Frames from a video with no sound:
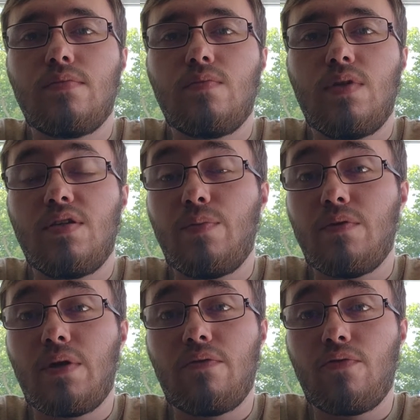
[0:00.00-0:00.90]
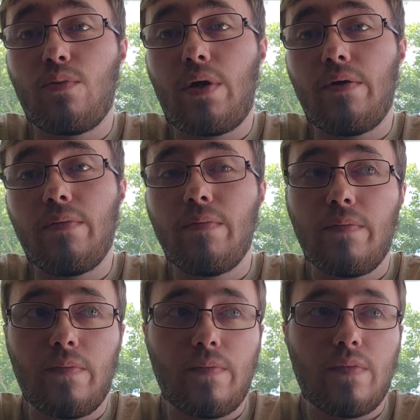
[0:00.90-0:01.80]
it's been around for a while.
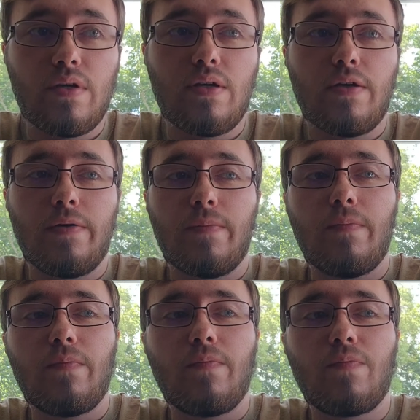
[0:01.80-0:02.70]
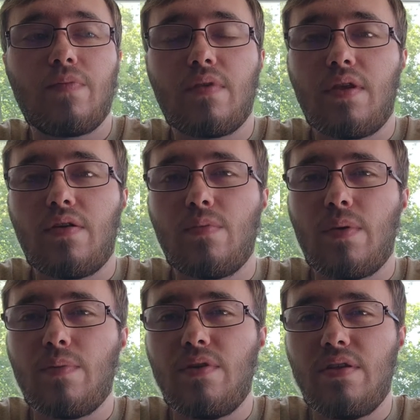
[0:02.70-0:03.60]
I don't
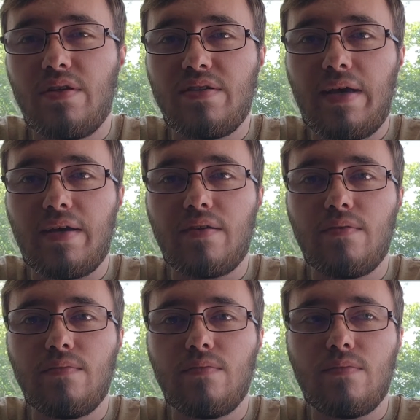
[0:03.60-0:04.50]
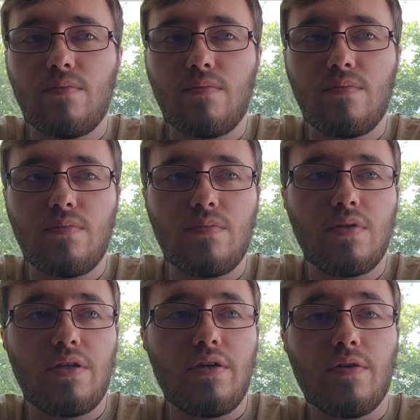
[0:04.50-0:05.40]
remember the exact
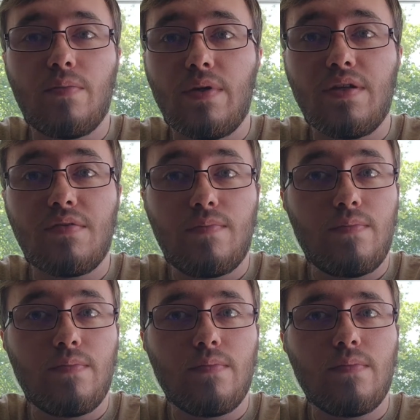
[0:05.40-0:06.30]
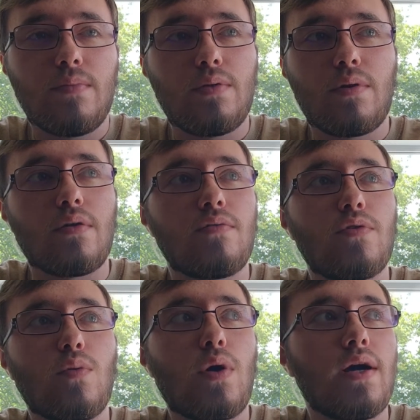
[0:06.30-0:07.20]
year, but it's been around
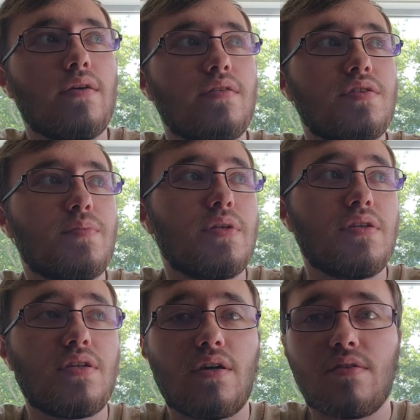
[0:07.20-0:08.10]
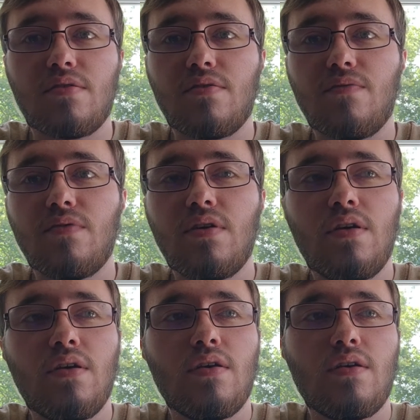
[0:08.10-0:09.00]
for a while. There's been tons of
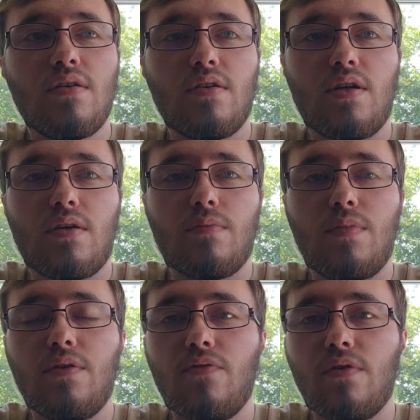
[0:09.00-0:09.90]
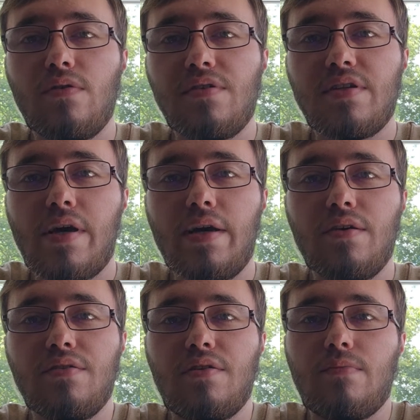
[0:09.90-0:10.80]
different
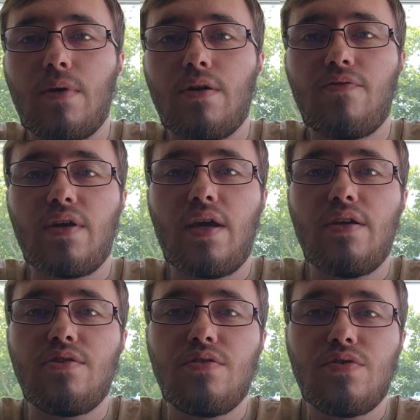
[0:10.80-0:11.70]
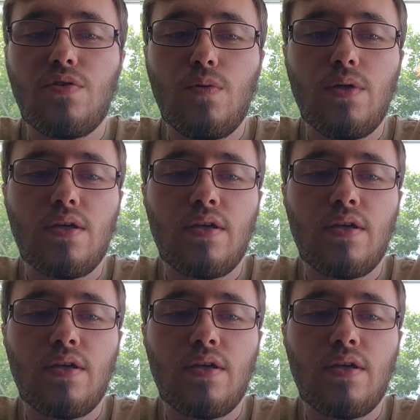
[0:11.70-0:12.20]
styles and modifications to it.